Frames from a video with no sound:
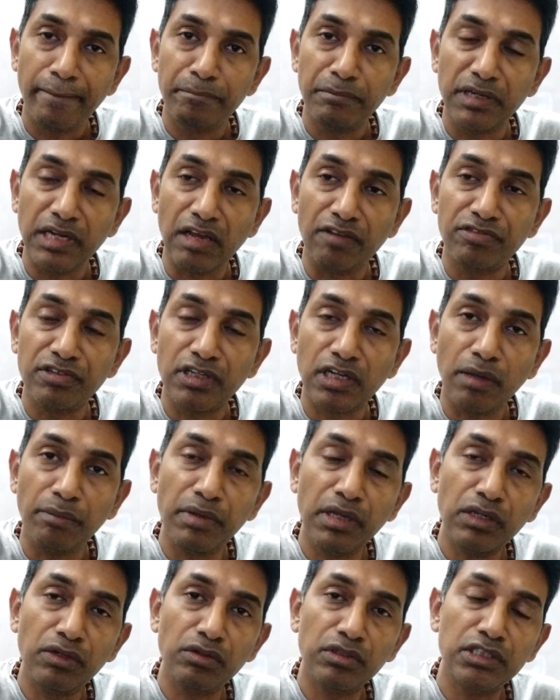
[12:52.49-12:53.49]
But after
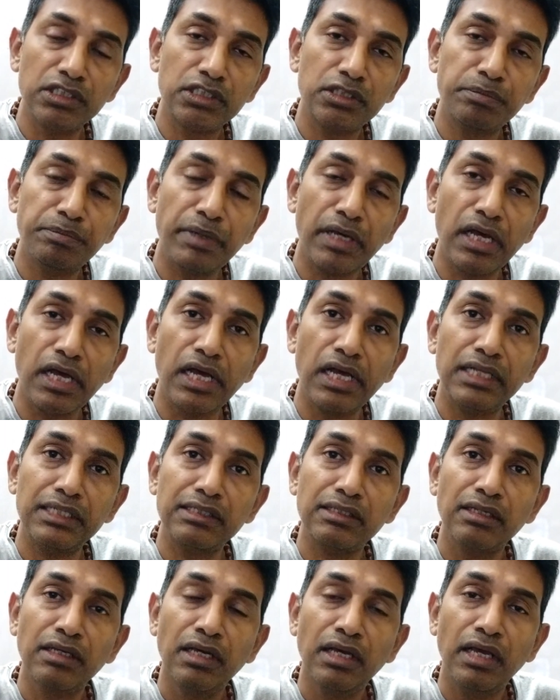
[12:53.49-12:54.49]
coming to this
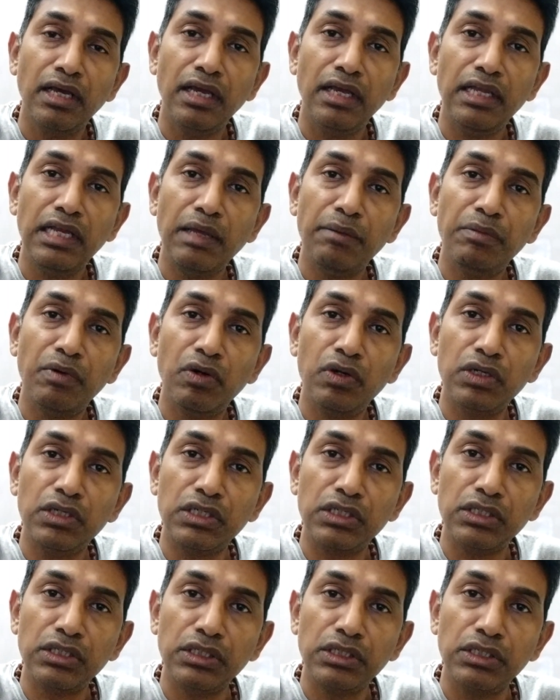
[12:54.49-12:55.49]
path, in
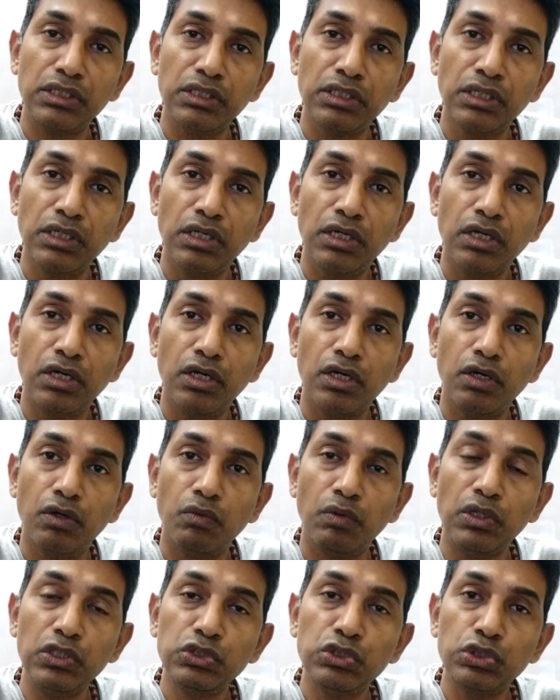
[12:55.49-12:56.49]
about
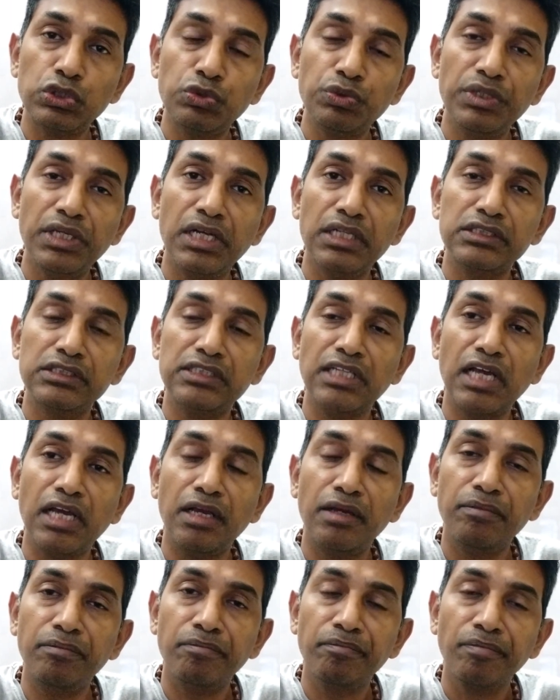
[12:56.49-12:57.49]
1 to 2 years
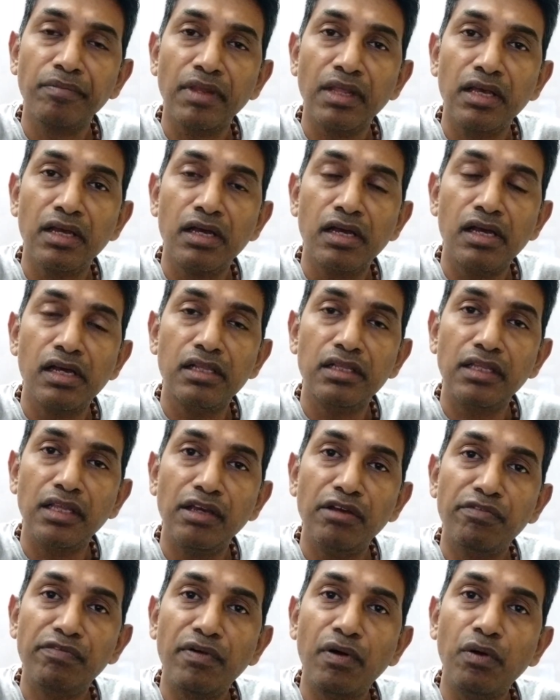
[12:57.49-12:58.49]
time,
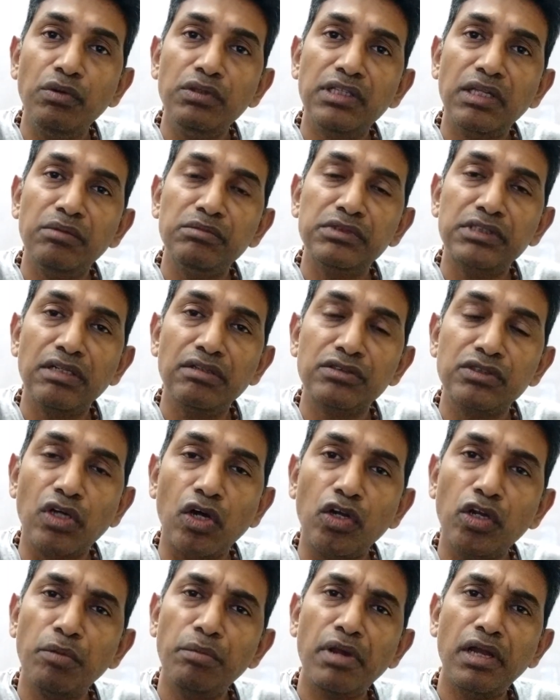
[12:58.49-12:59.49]
they found themselves
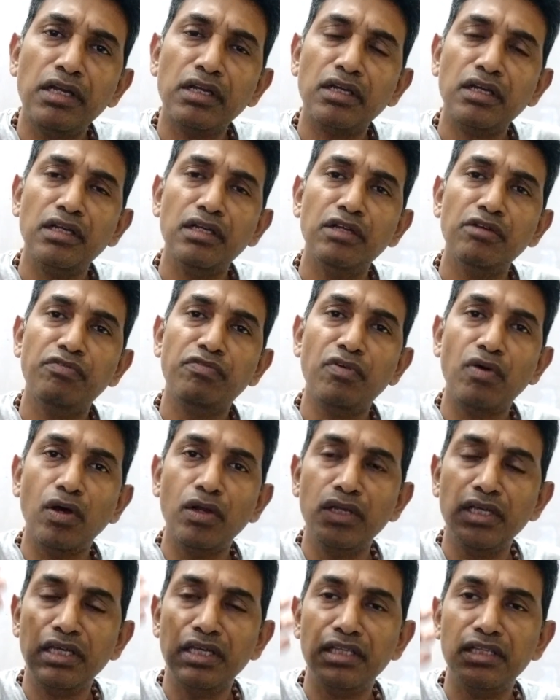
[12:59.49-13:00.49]
automatically
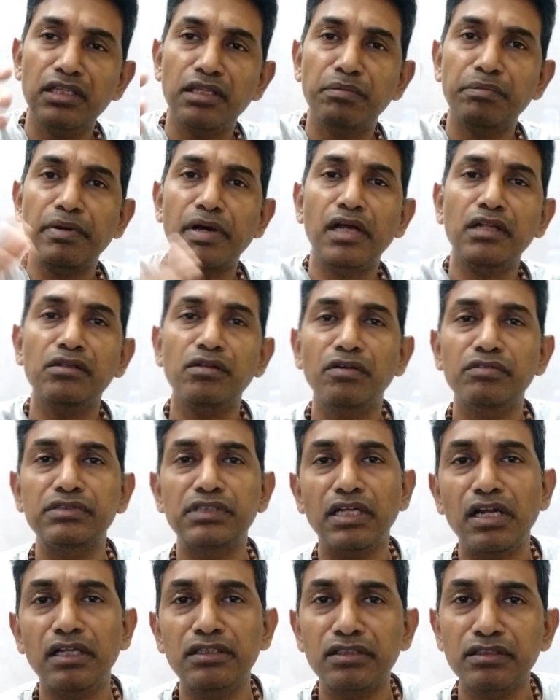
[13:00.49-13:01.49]
falling in the path of
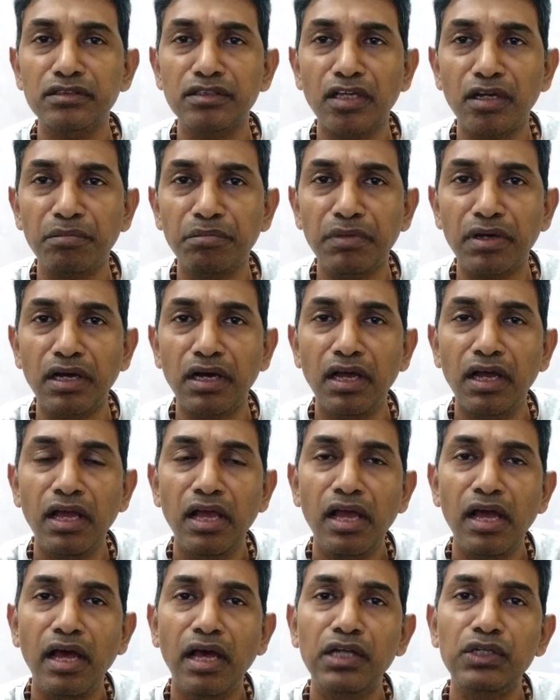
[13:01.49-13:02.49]
Sanatana Dharma,
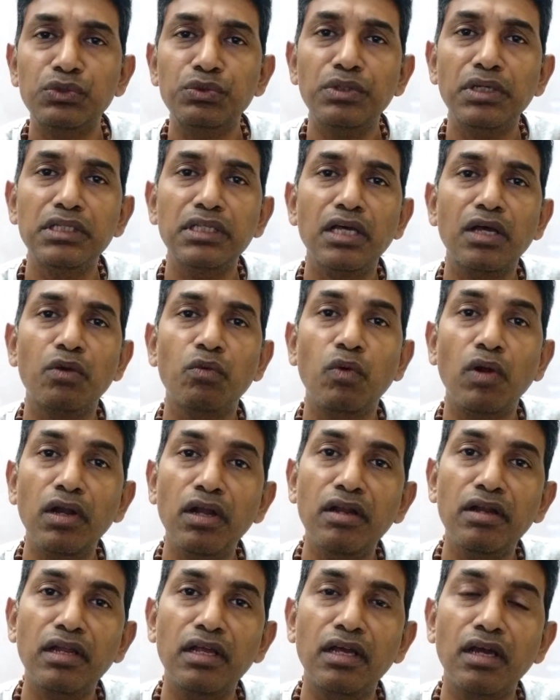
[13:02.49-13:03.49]
and today they are
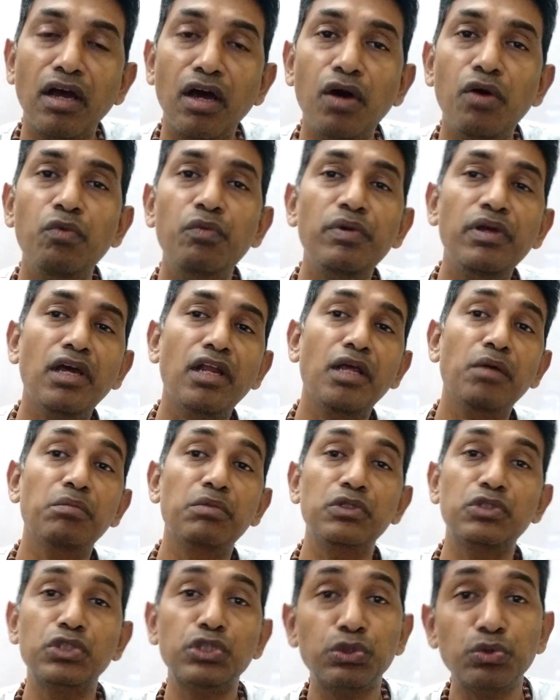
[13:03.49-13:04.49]
wondering how we are
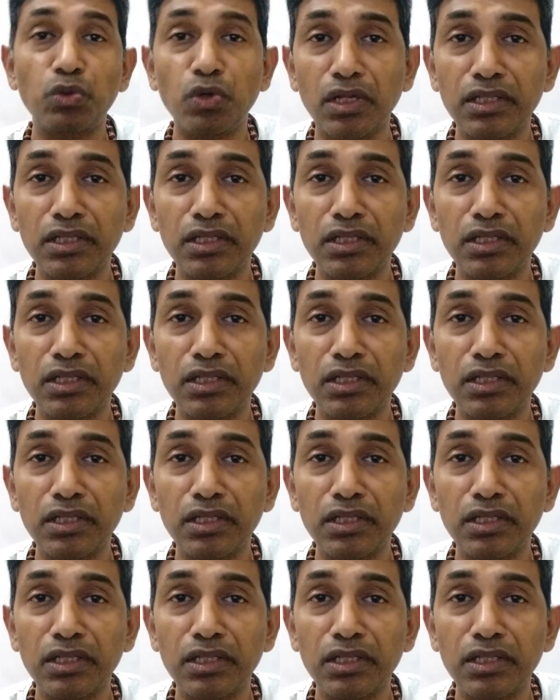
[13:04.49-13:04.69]
able to do